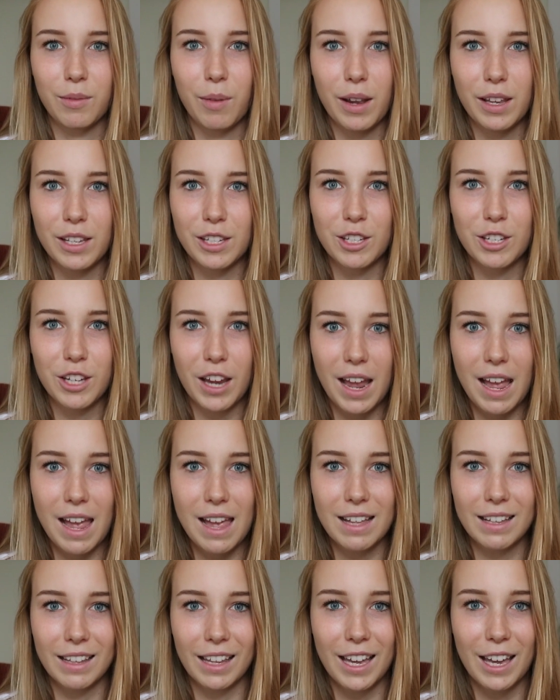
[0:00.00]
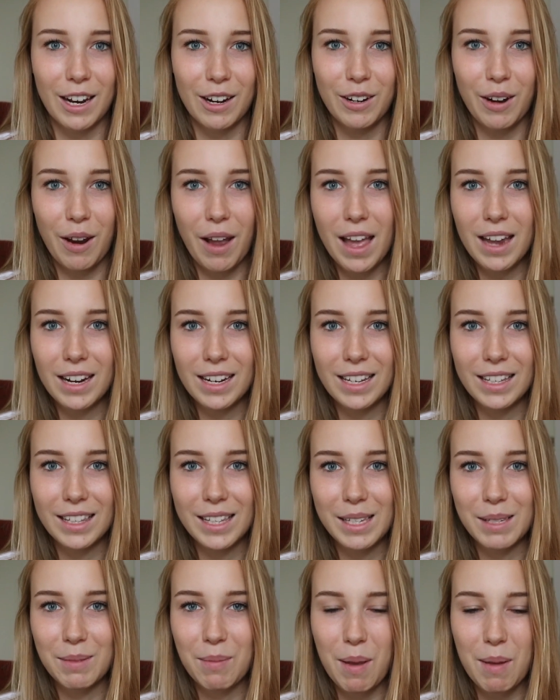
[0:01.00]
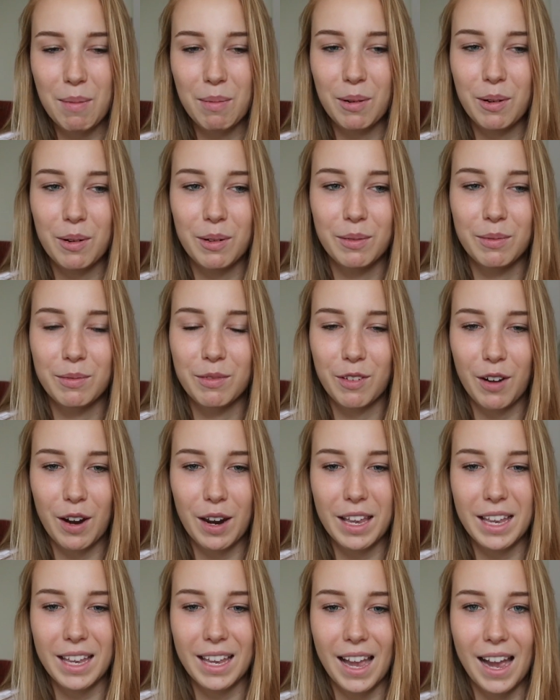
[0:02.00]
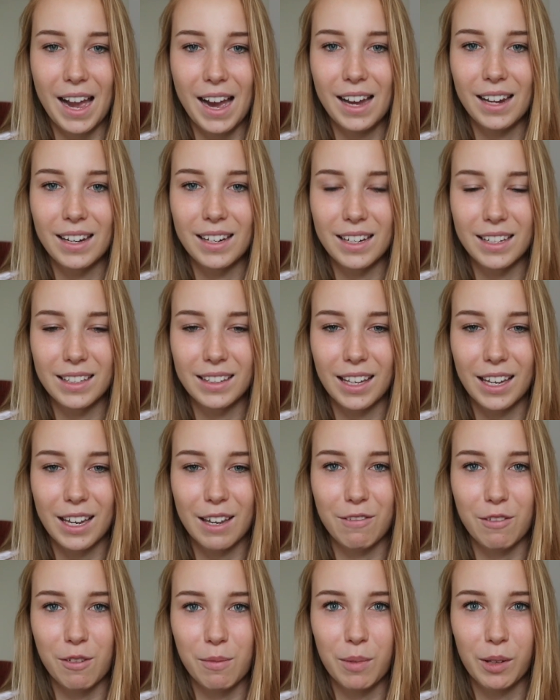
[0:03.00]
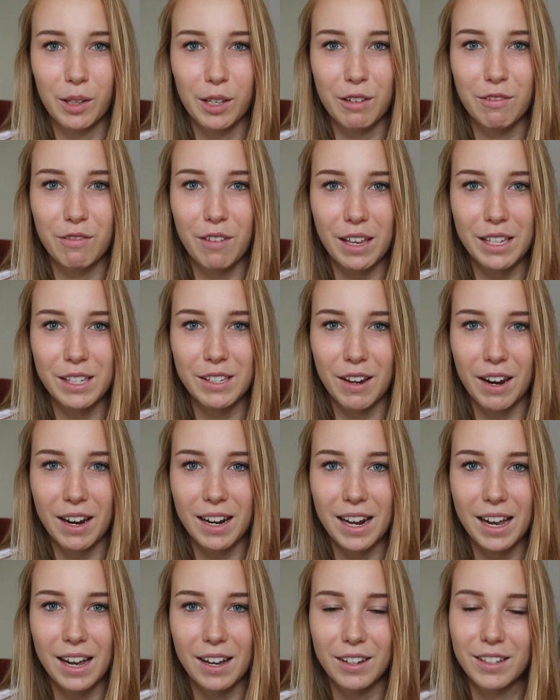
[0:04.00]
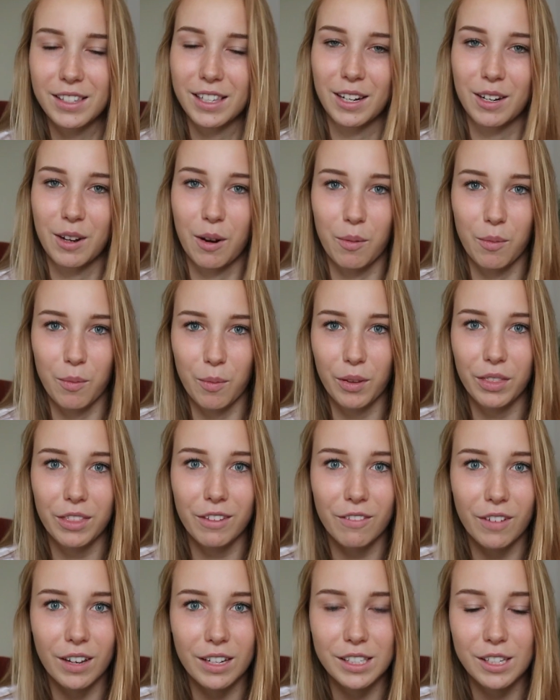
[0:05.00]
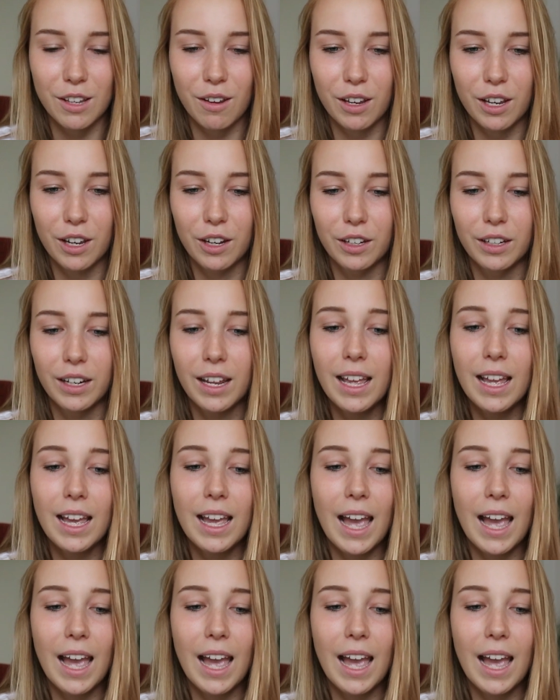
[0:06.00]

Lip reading: Where's Jake? Like, I don't know any of these people. I'm freaking out and need like a familiar face right now because I don't know what the fuck's going on.